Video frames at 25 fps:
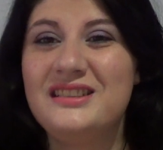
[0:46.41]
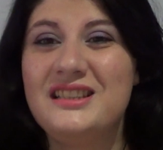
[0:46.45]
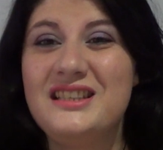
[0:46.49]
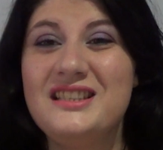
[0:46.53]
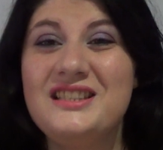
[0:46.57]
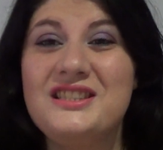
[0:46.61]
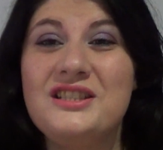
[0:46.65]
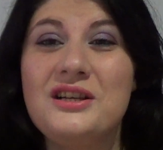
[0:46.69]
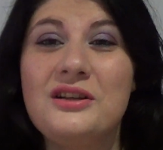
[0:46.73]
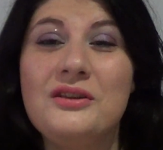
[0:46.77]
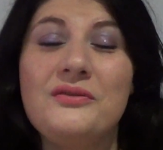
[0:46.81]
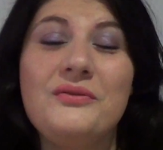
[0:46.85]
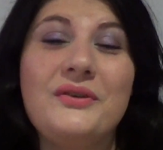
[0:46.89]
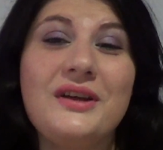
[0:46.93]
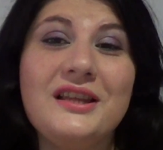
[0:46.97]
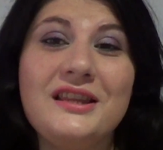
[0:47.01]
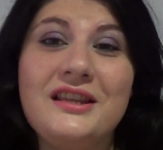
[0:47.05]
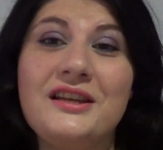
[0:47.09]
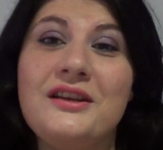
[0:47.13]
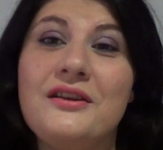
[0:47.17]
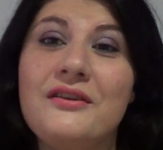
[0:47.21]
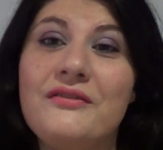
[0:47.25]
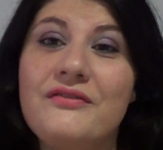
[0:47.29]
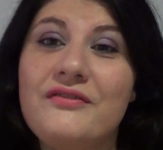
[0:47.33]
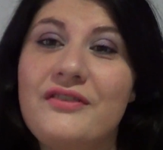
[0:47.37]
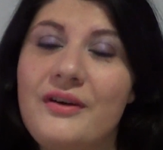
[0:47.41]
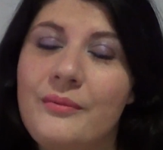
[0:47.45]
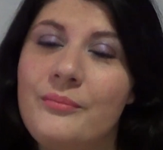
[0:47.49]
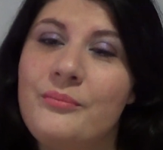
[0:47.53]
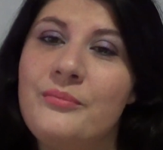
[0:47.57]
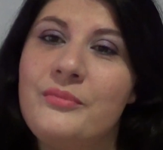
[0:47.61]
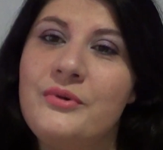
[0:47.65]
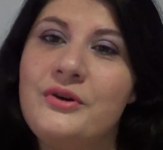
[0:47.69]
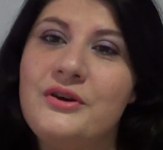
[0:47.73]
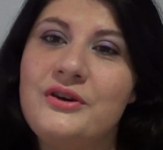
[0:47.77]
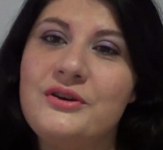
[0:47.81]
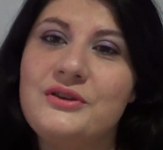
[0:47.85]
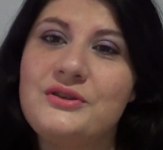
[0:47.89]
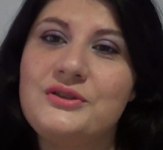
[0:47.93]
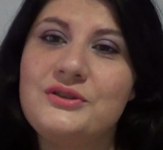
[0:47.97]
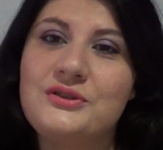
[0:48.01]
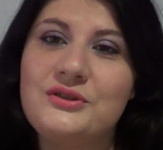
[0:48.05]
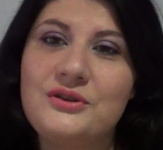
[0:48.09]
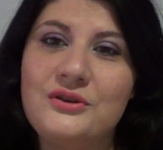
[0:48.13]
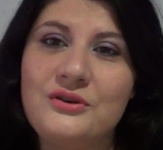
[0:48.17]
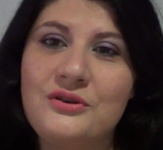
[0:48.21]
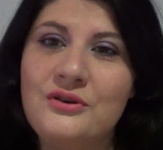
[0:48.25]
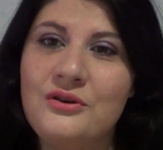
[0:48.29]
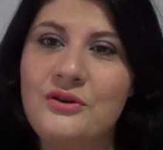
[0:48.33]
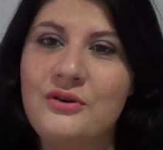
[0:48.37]
it's already November,
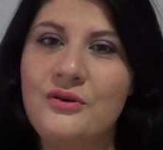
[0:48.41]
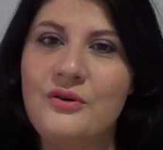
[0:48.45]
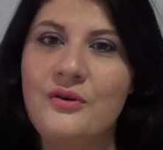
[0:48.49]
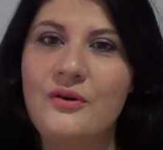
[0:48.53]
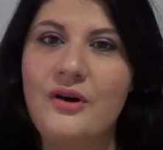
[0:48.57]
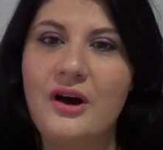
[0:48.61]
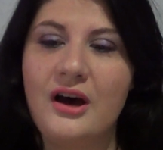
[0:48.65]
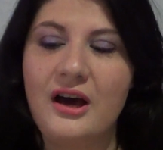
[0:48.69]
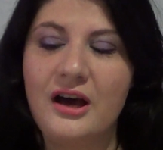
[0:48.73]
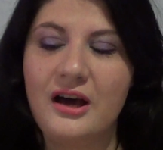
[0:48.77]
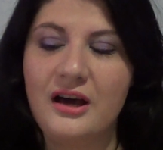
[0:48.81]
so